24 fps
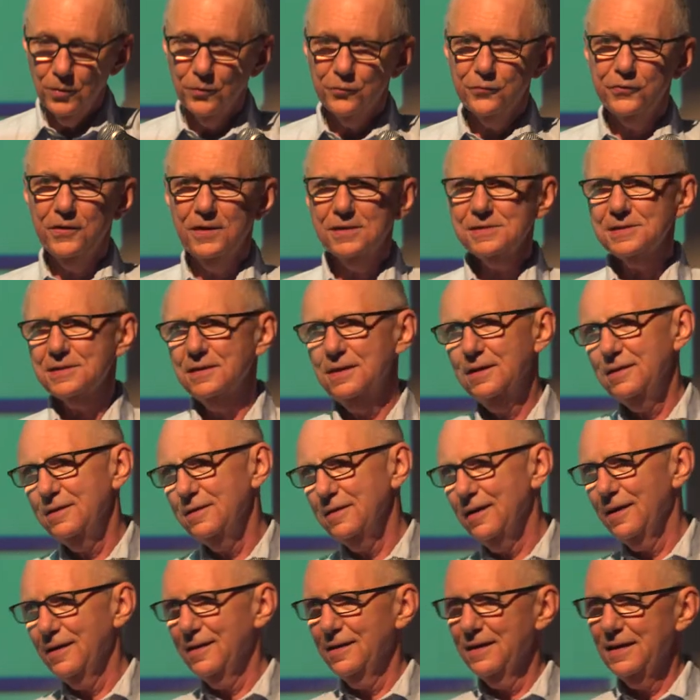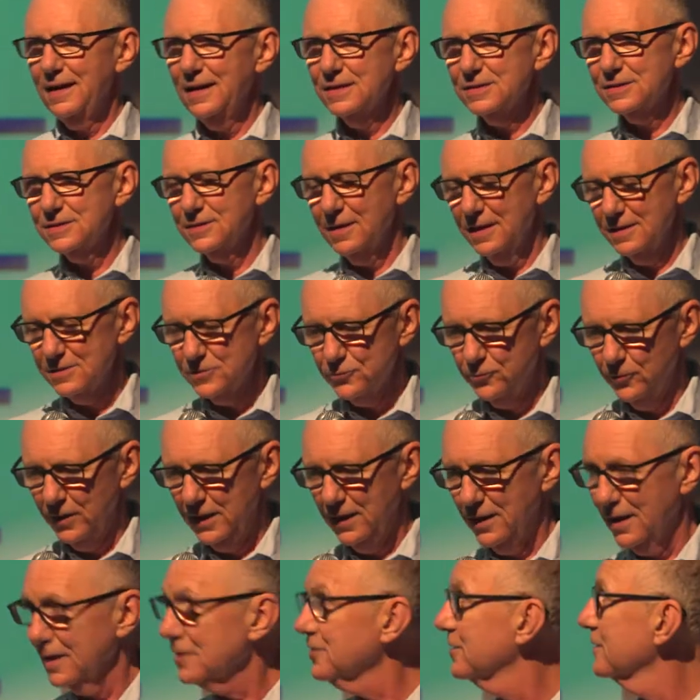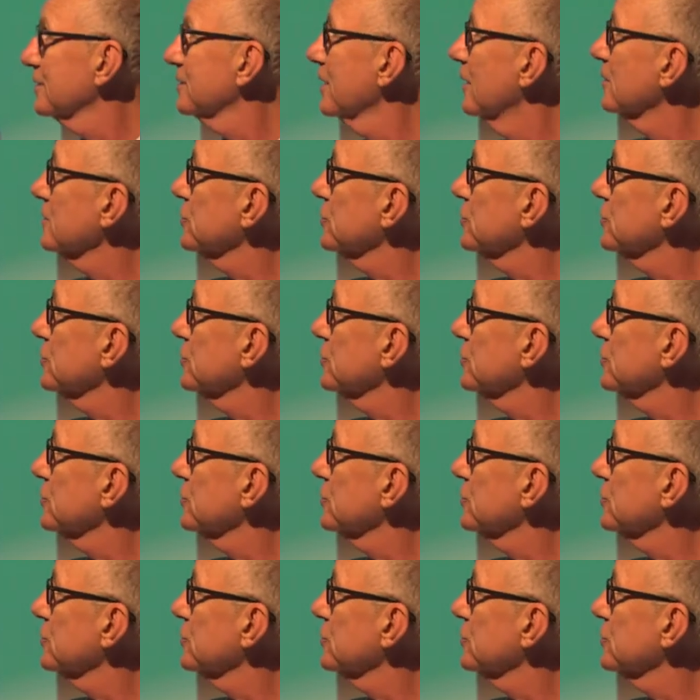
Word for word: well, firstly, uh, as, as, we like to tell